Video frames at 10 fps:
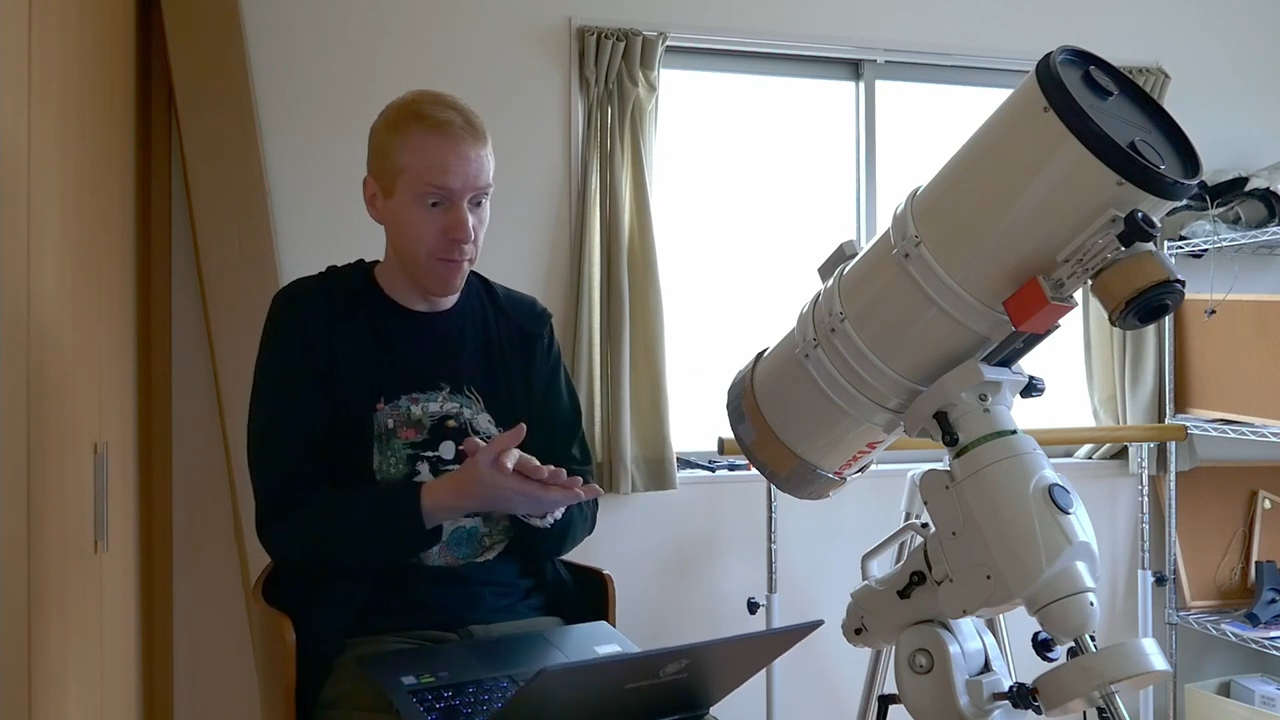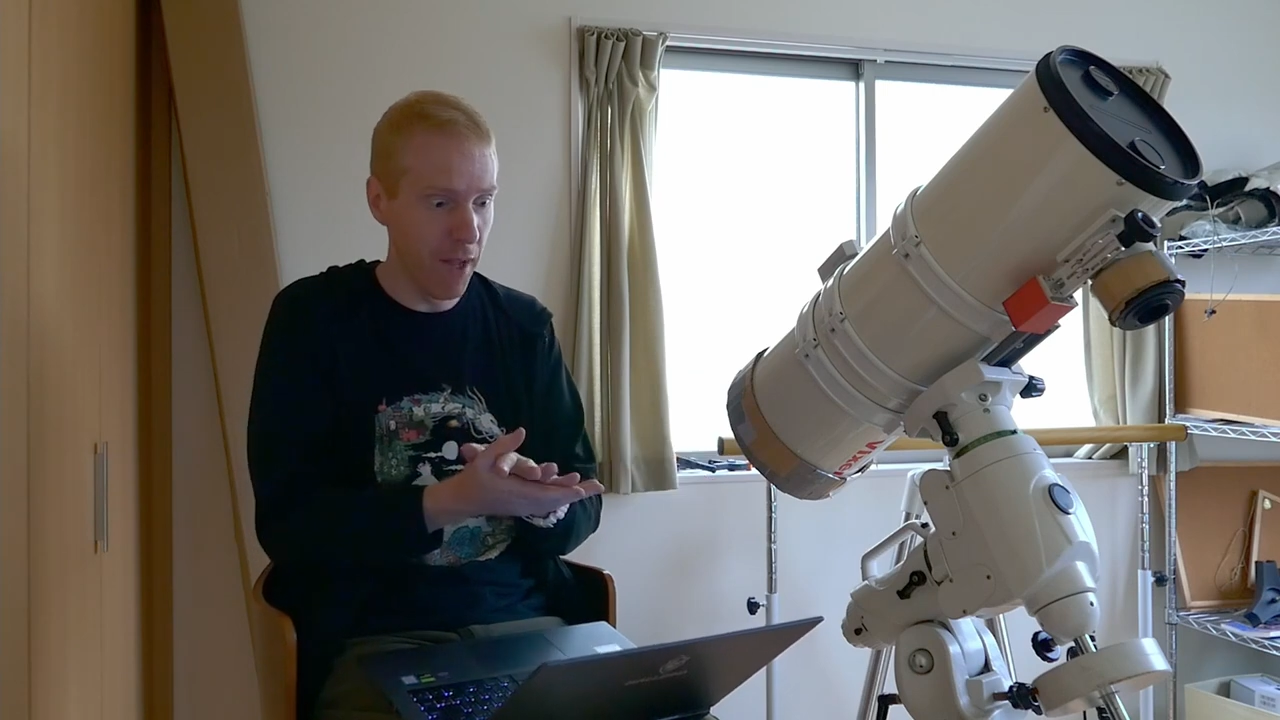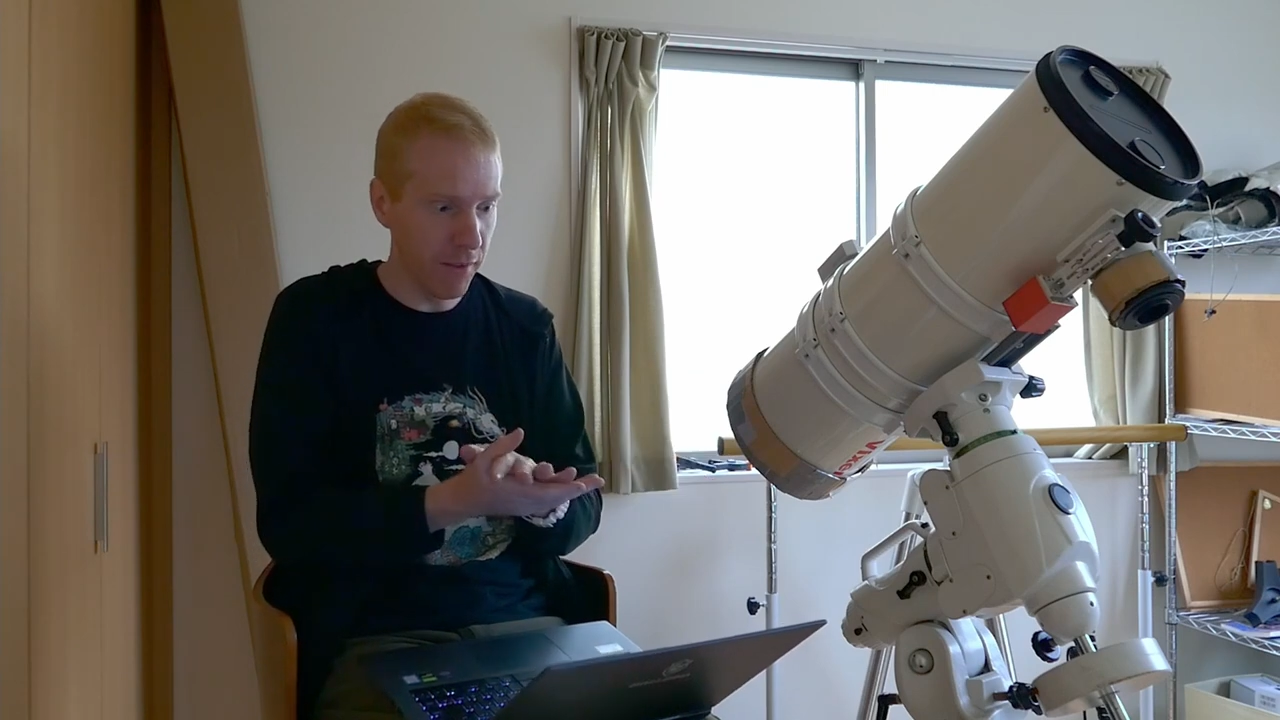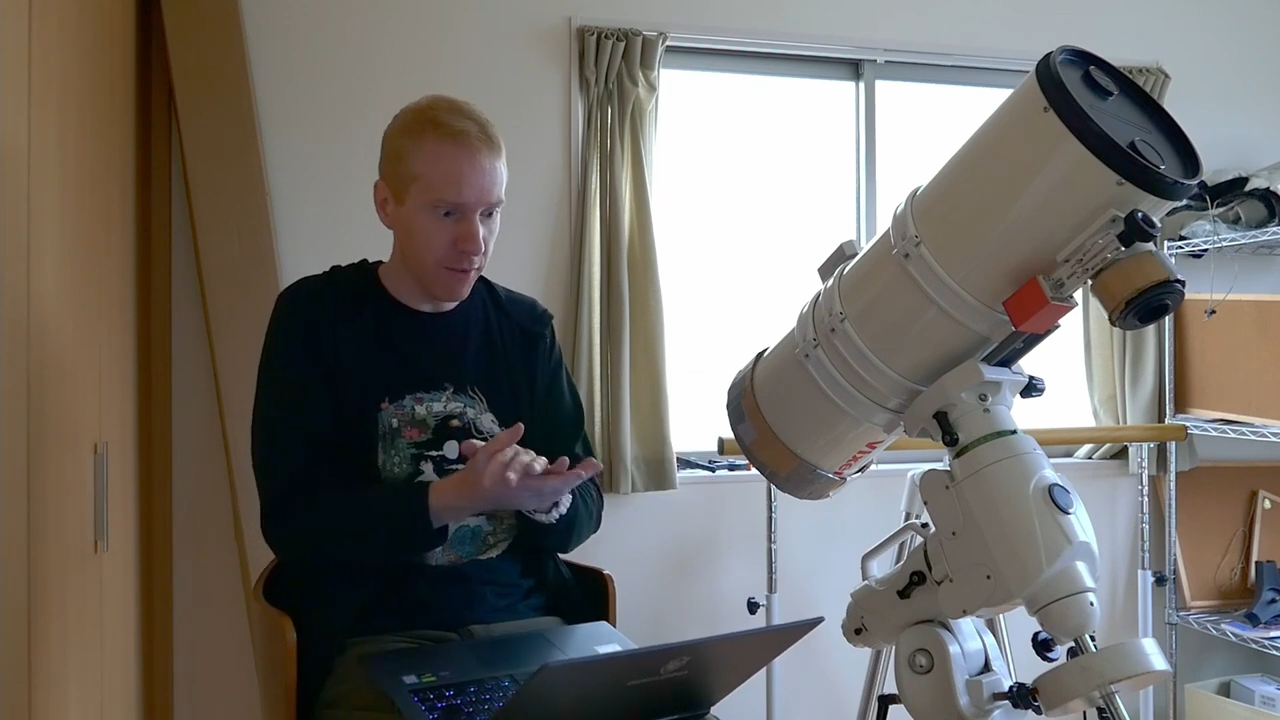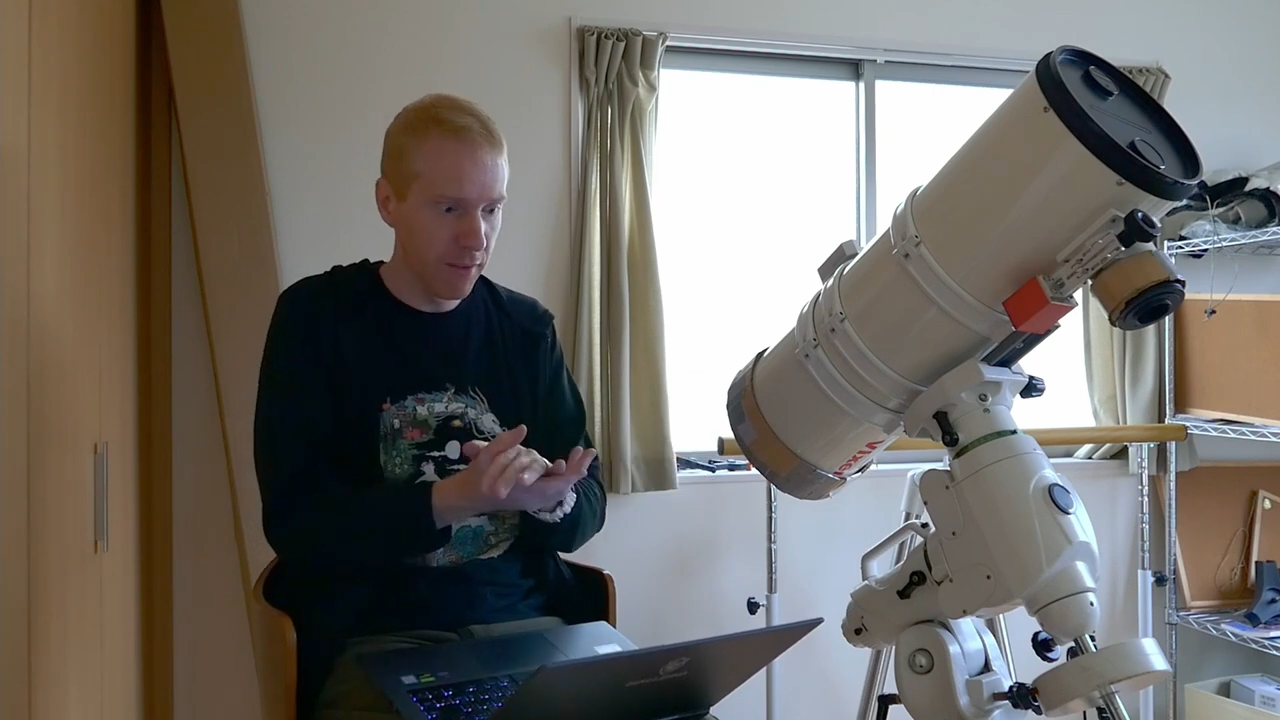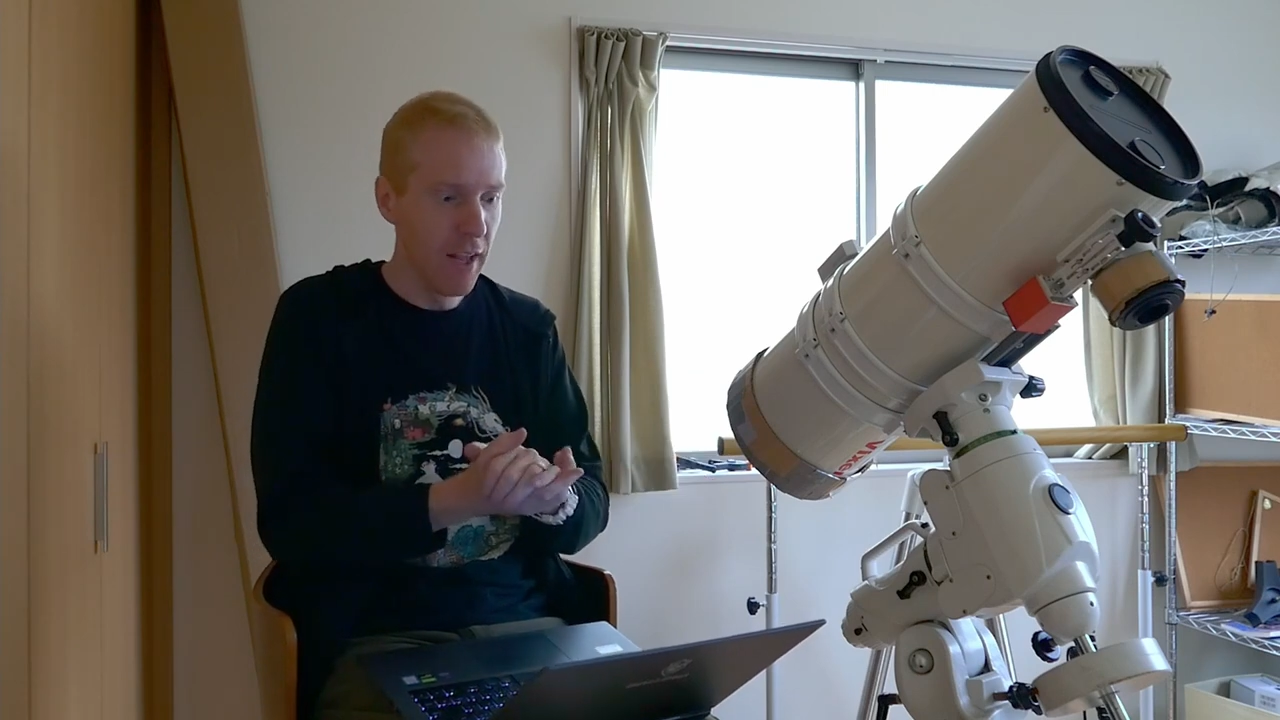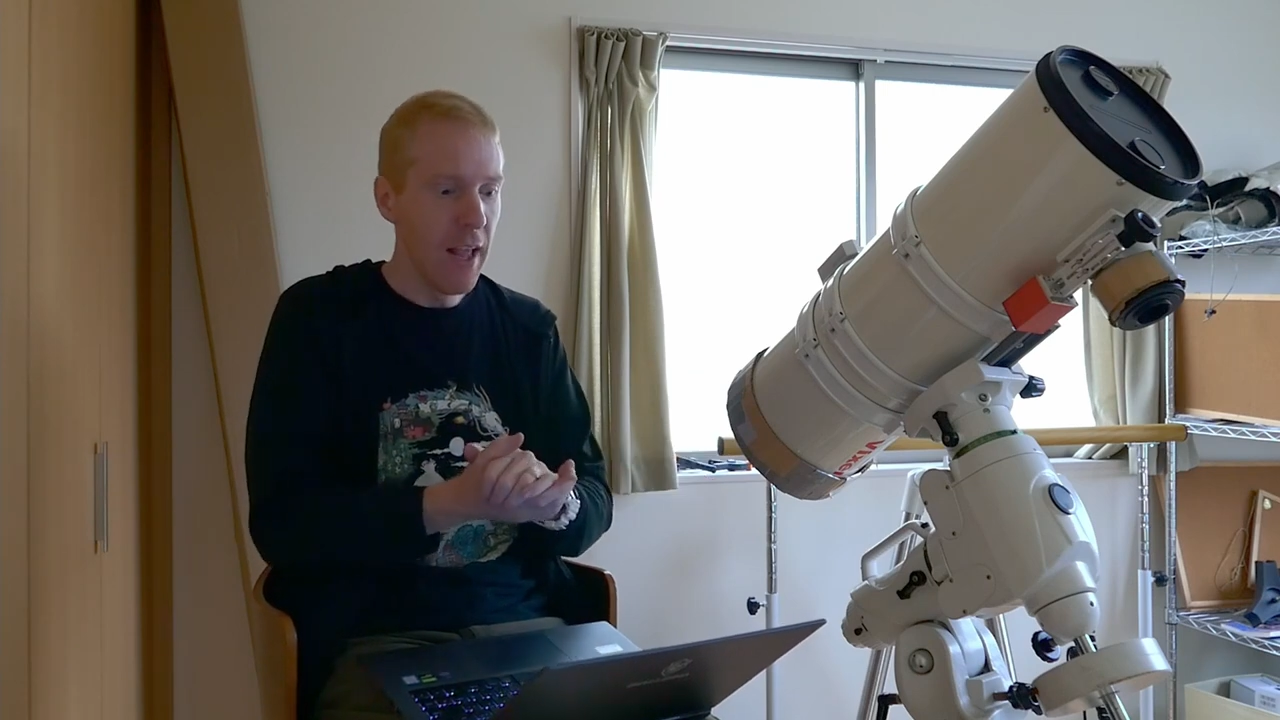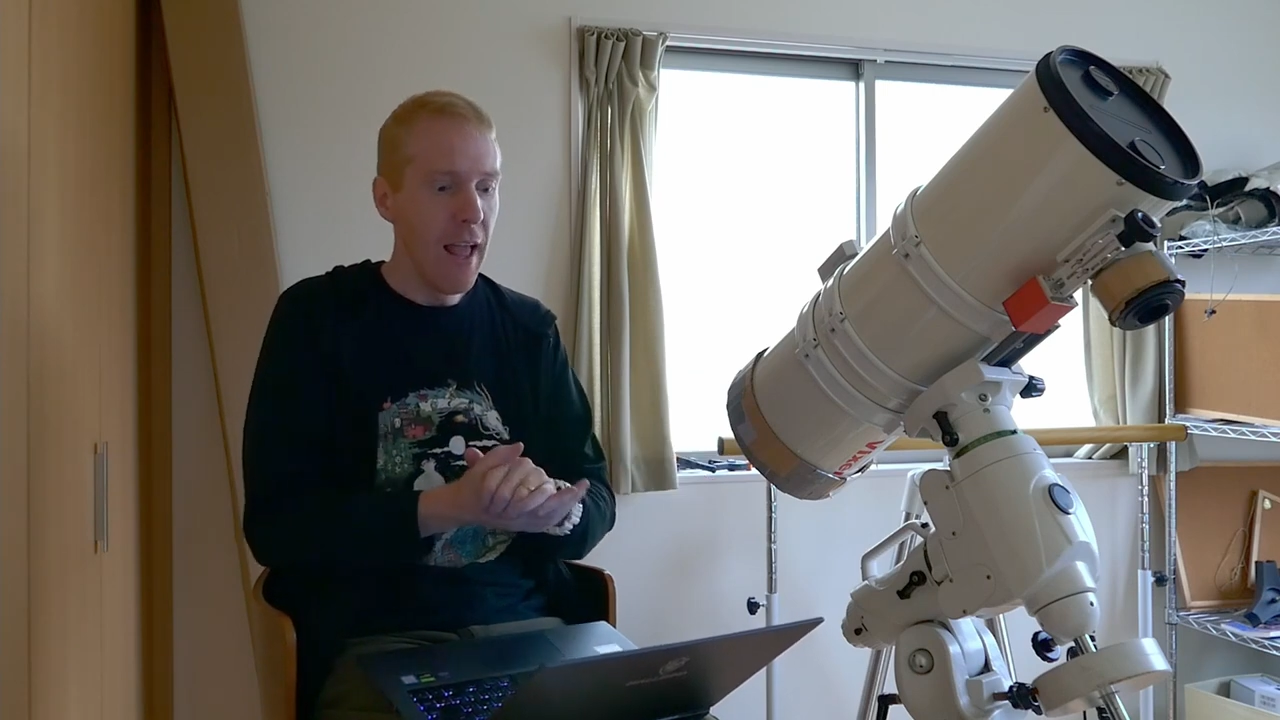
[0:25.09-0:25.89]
the mounts.